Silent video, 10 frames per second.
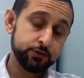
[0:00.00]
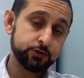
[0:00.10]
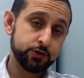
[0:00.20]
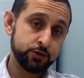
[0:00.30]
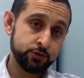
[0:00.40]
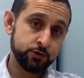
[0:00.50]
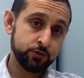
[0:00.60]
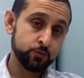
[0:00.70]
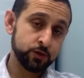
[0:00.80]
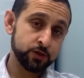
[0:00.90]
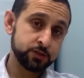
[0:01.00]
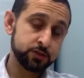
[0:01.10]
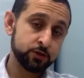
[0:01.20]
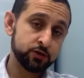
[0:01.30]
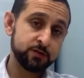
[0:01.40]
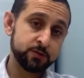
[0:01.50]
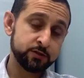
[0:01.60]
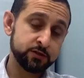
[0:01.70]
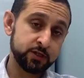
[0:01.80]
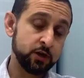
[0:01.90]
So whilst a lot of
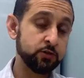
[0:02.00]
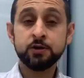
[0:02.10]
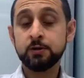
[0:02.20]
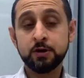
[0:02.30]
people say, oh yeah,